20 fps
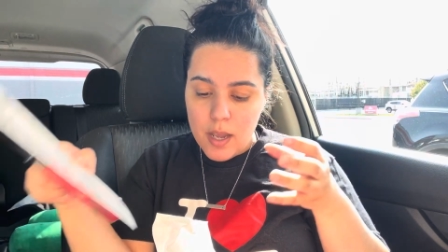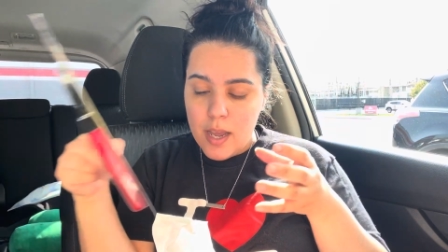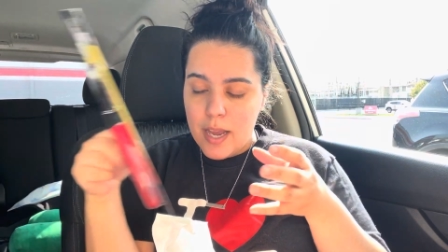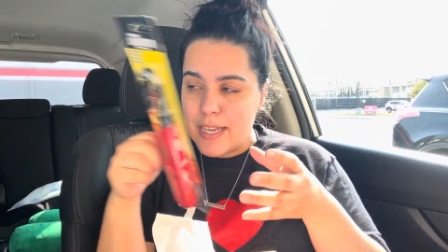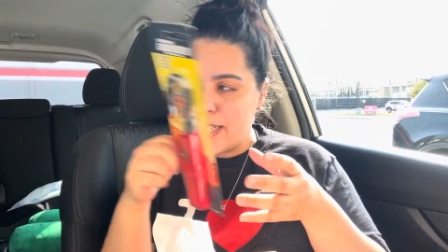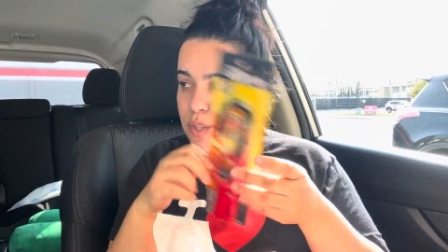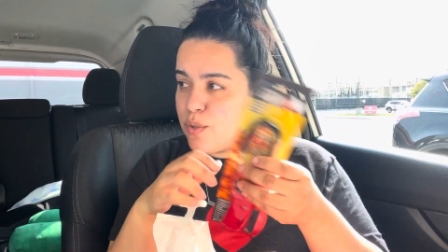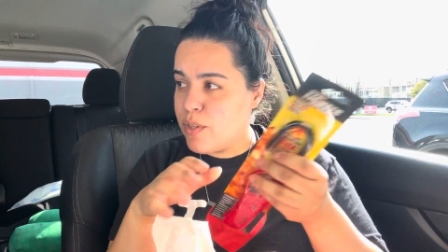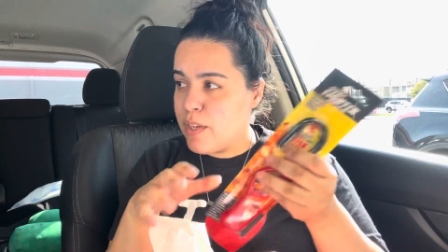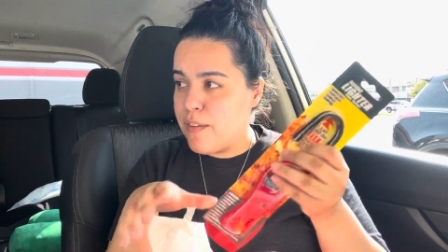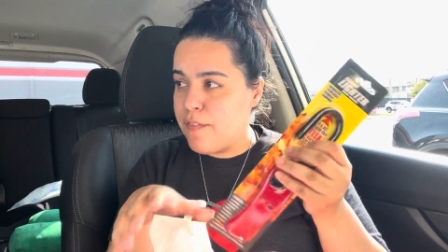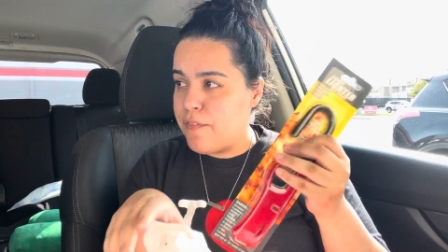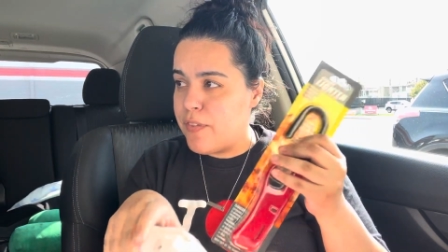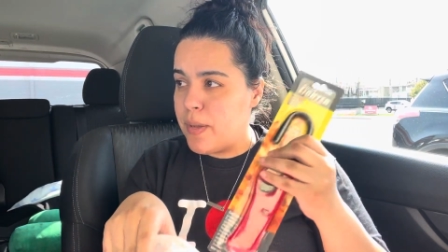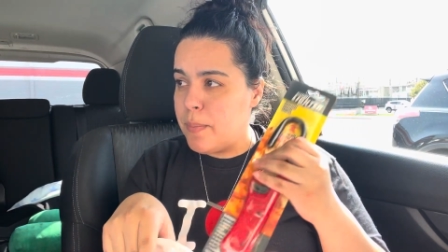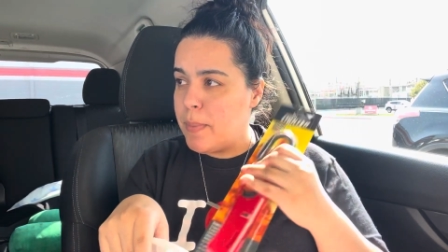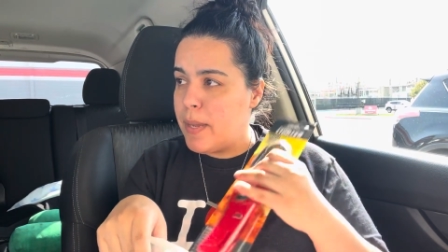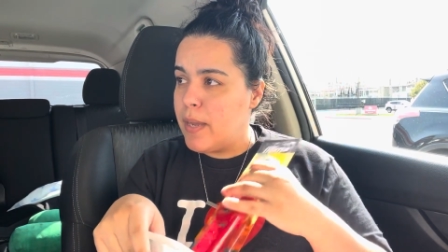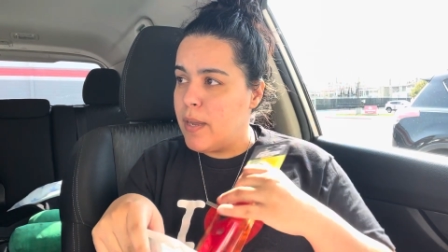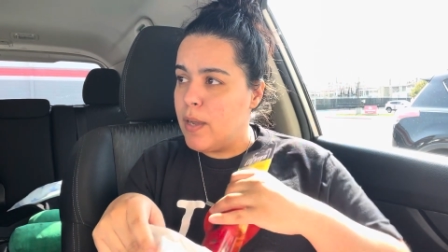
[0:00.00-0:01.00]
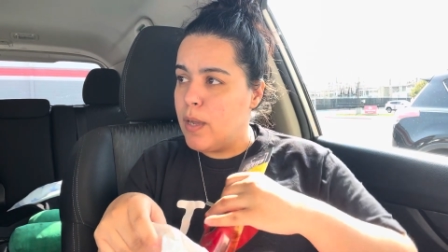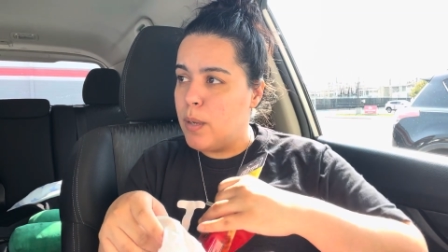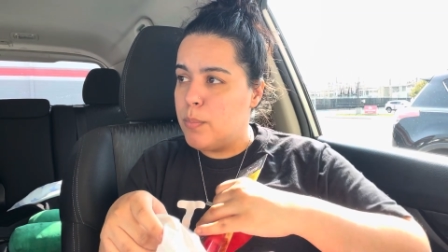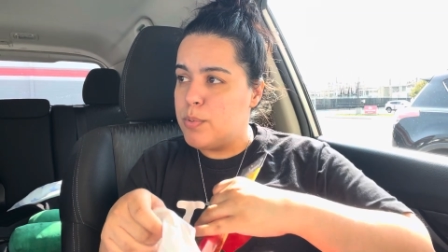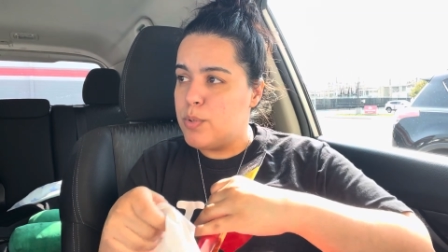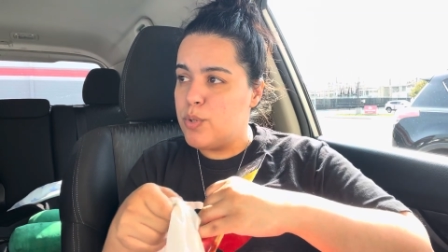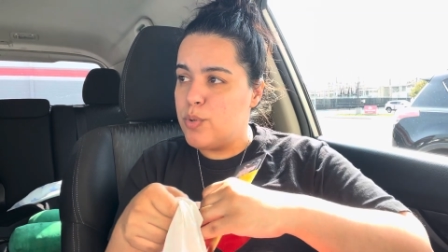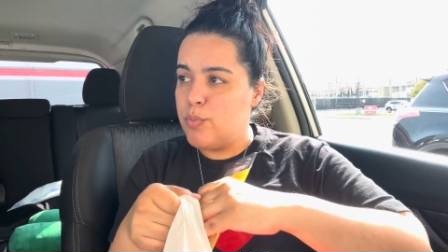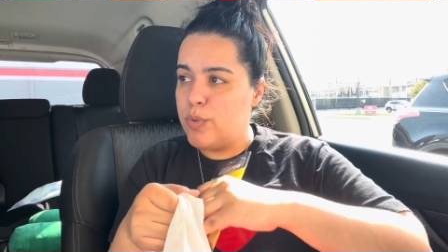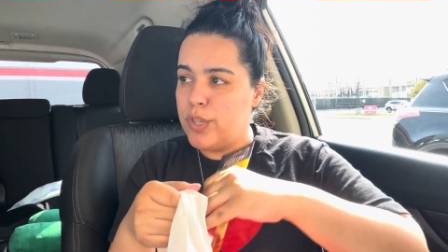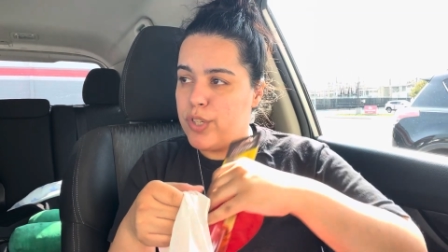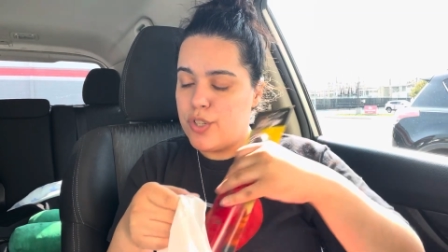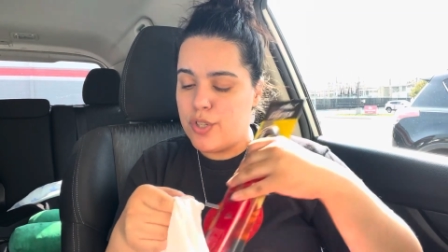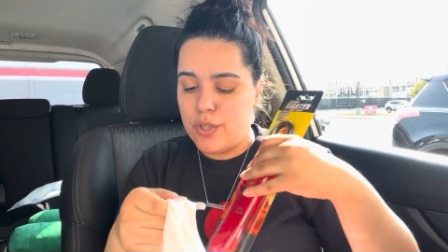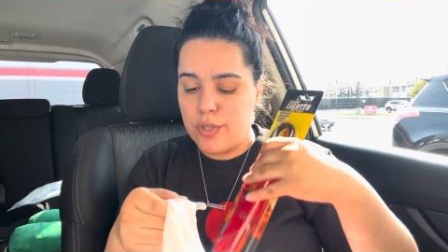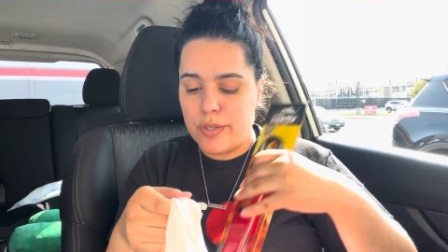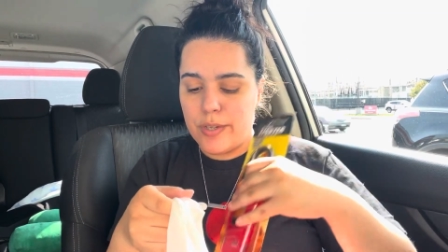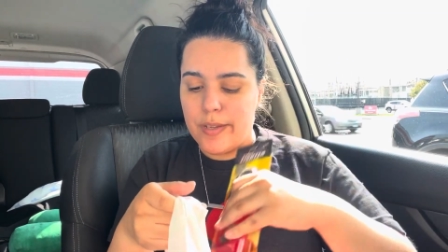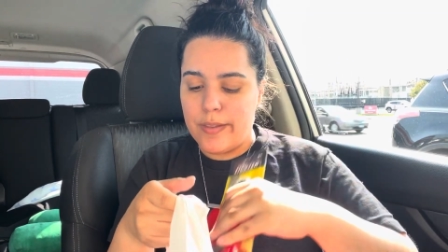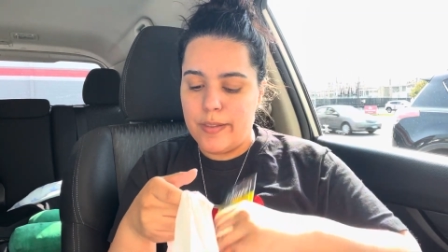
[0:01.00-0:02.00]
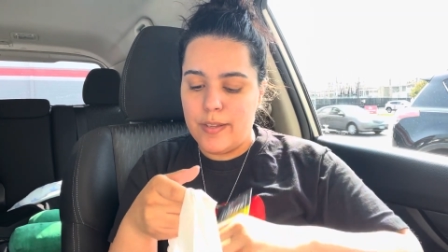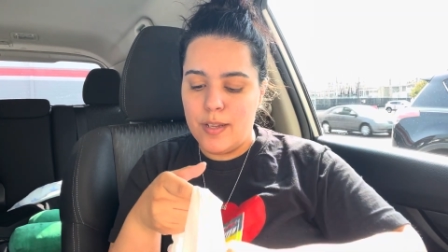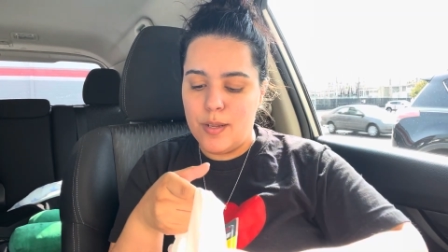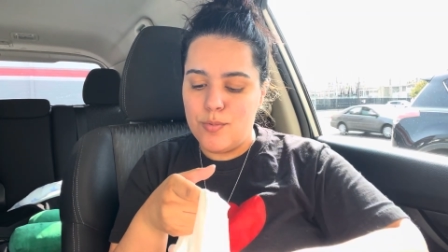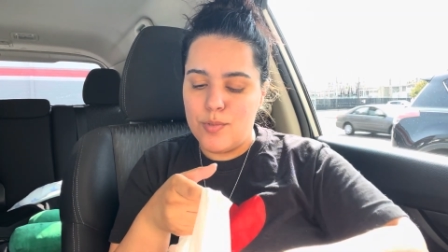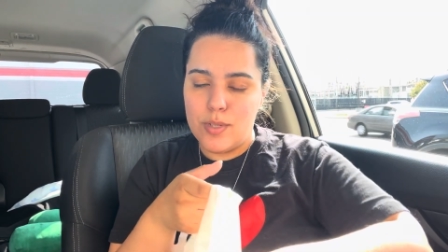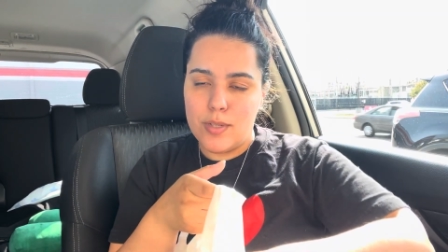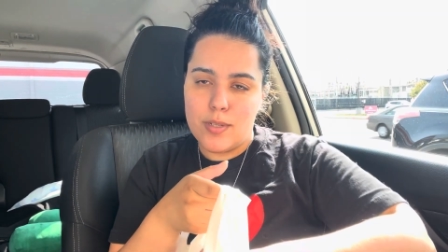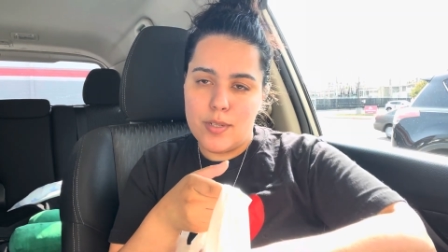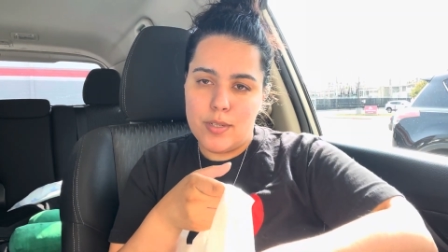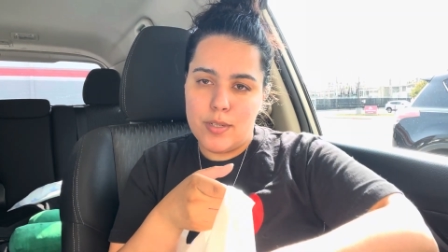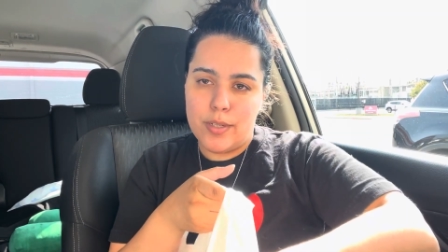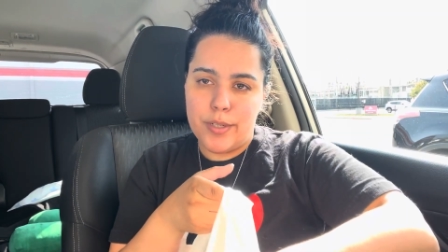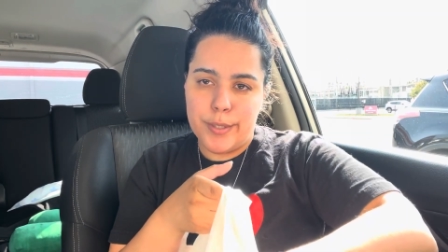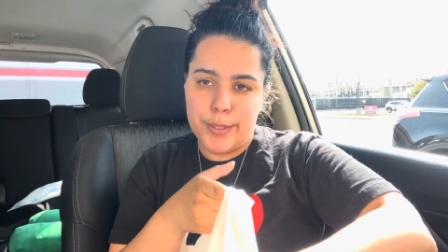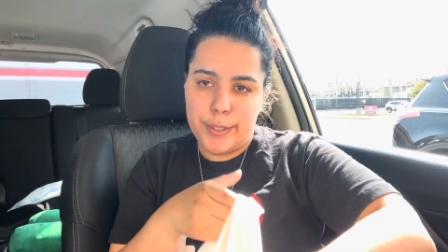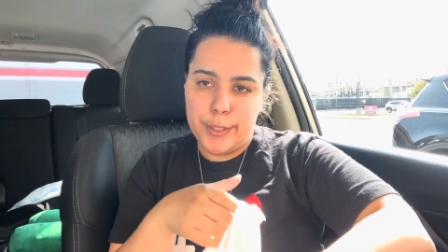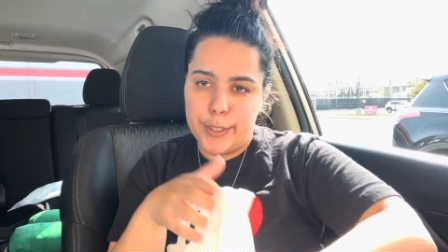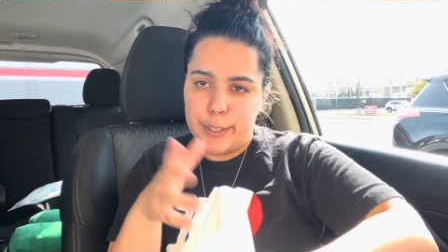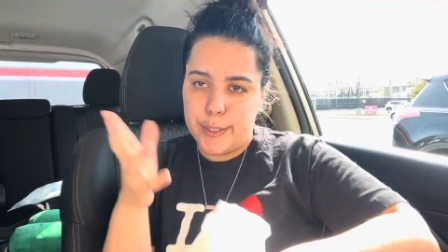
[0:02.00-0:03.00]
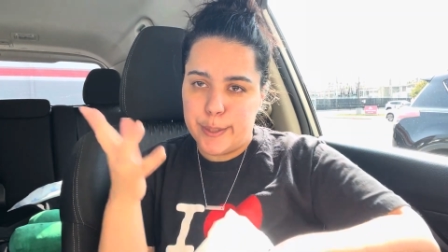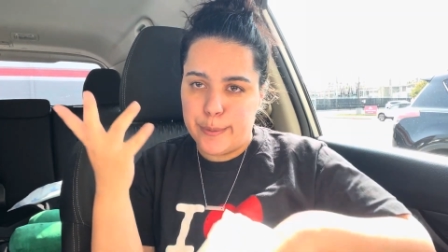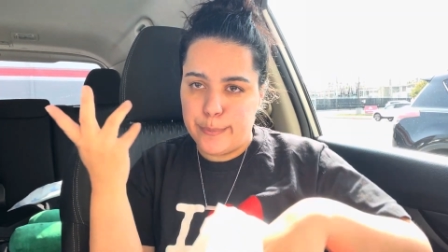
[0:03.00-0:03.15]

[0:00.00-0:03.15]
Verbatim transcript: I still can't find my cups, which I think I'm just gonna, you